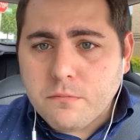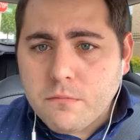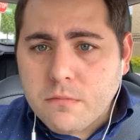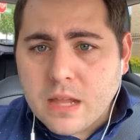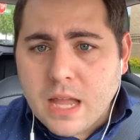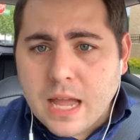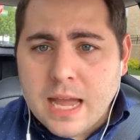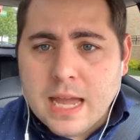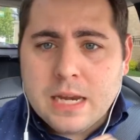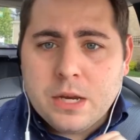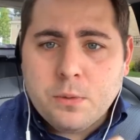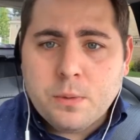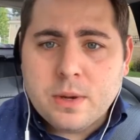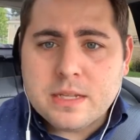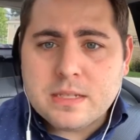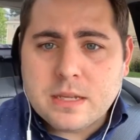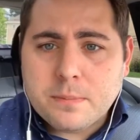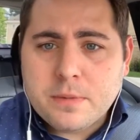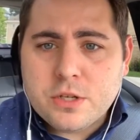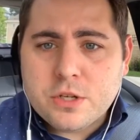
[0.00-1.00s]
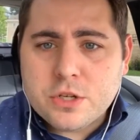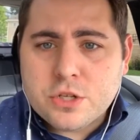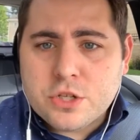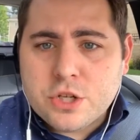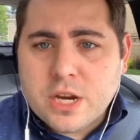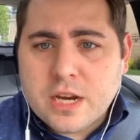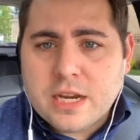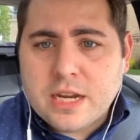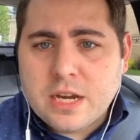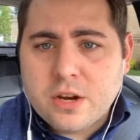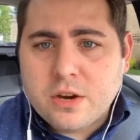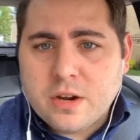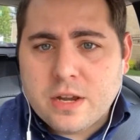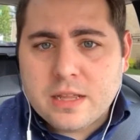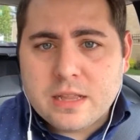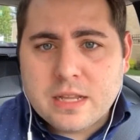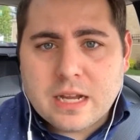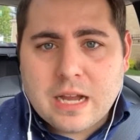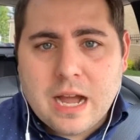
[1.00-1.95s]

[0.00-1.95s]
Anyways, let me just check here in the